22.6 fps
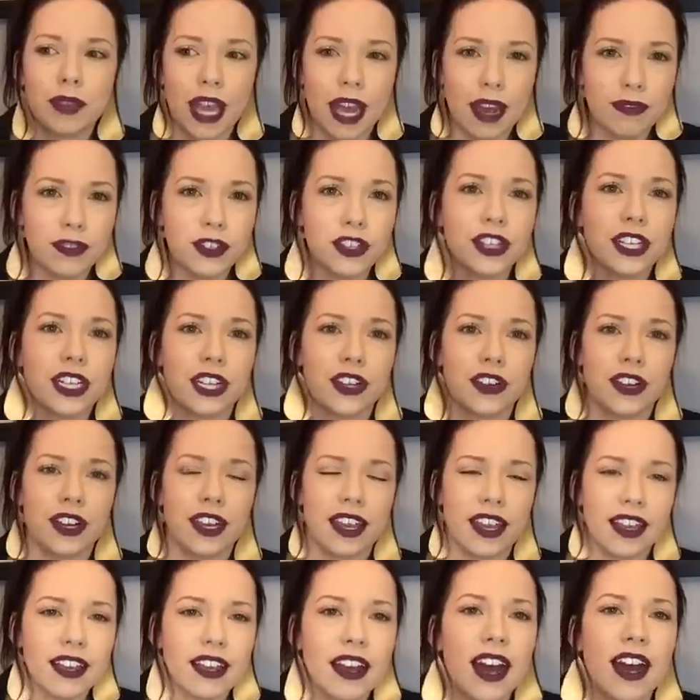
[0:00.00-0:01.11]
after hearing
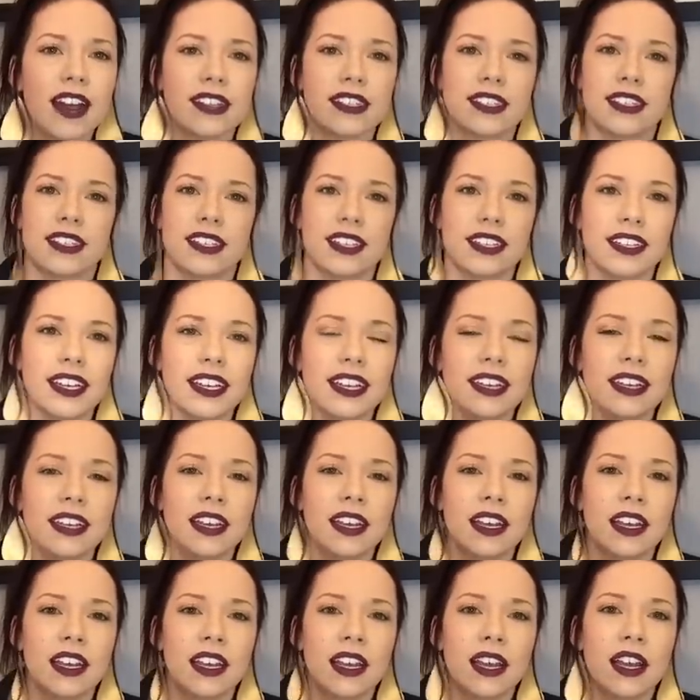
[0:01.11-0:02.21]
it constantly,
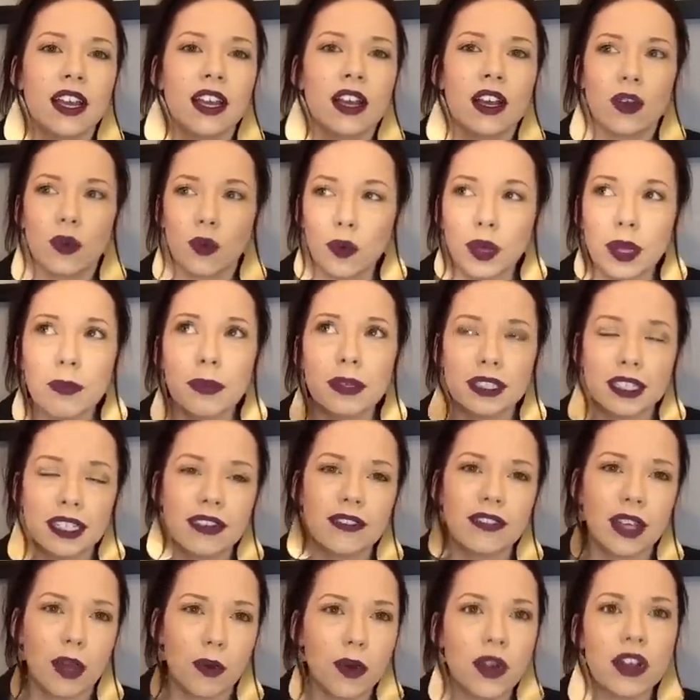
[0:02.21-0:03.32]
we believe
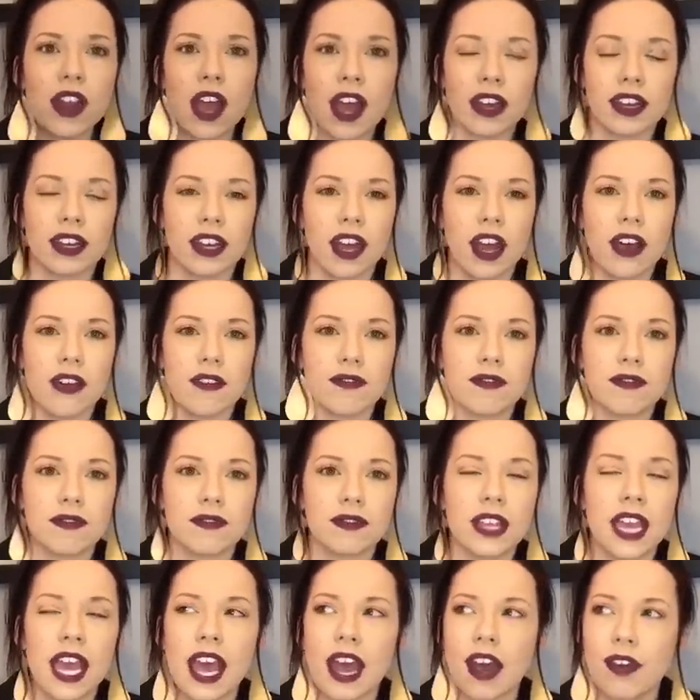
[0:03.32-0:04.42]
that we're not enough.
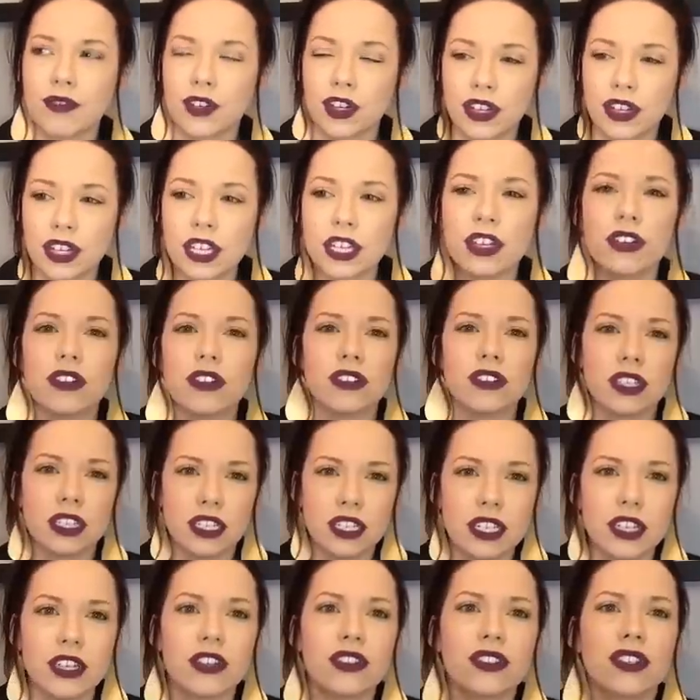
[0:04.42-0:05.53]
After years and
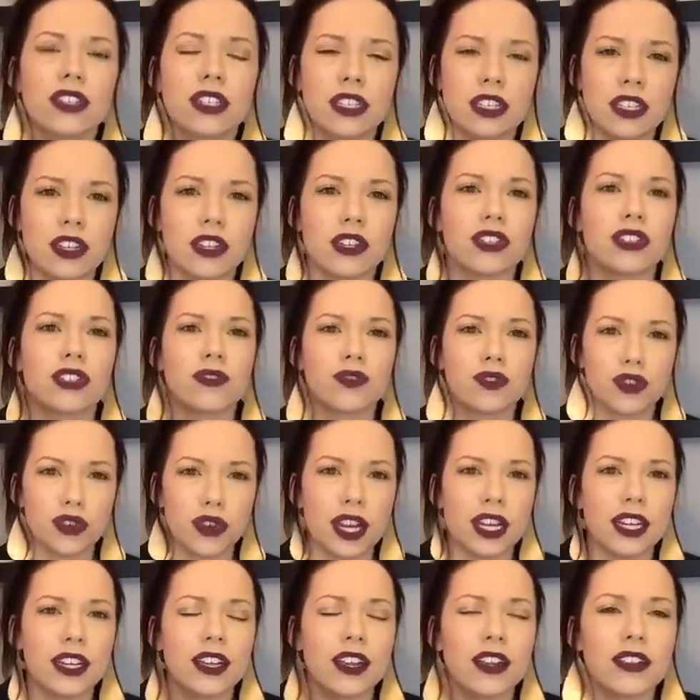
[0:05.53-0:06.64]
years and years of
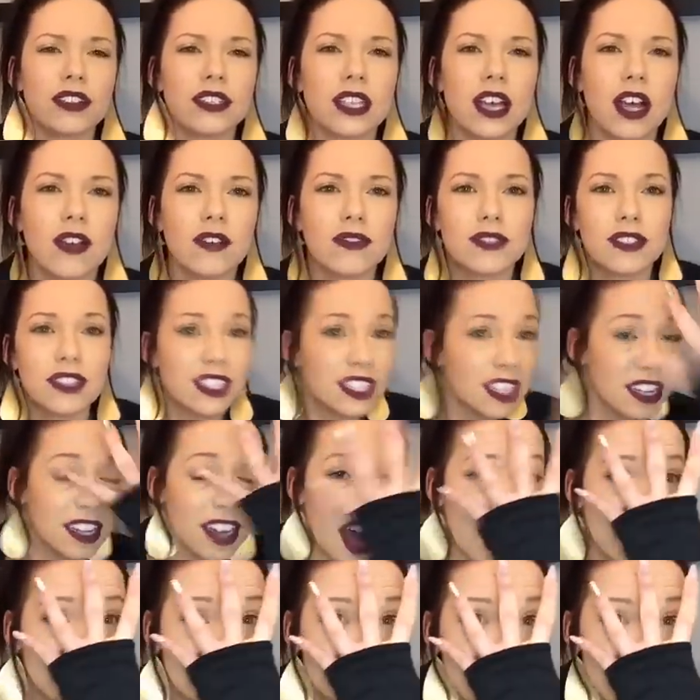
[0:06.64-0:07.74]
training ourselves to
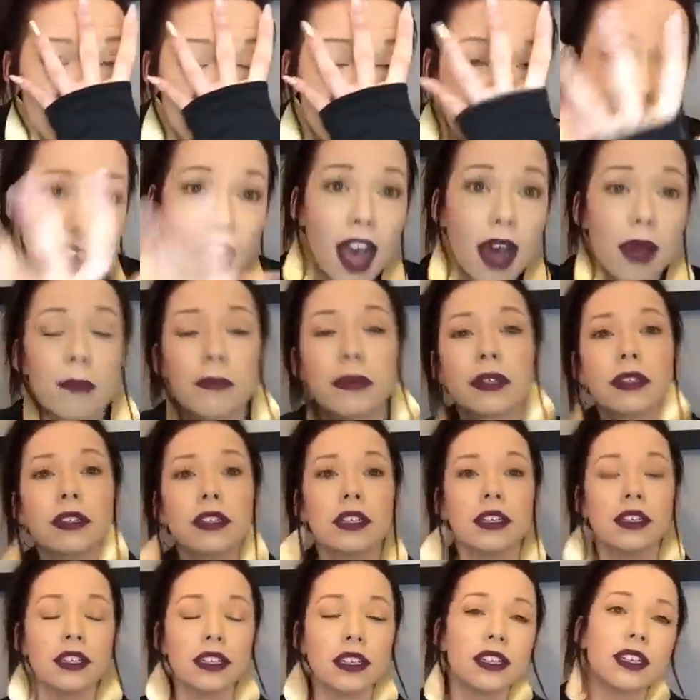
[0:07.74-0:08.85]
not say stop,
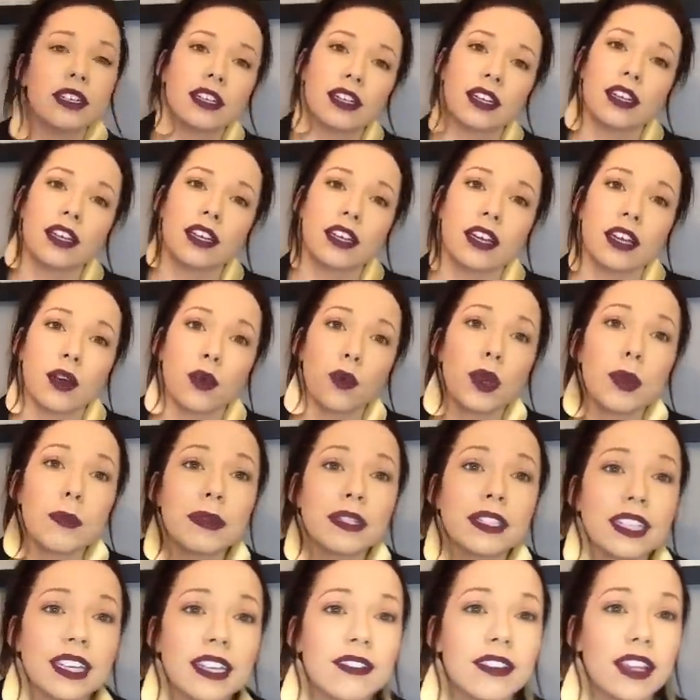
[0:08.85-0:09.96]
we
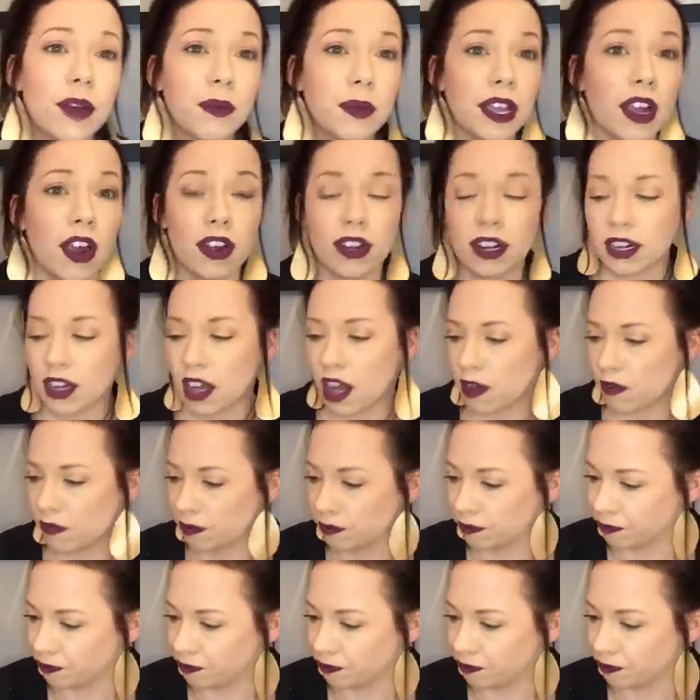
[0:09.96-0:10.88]
believe that we aren't enough.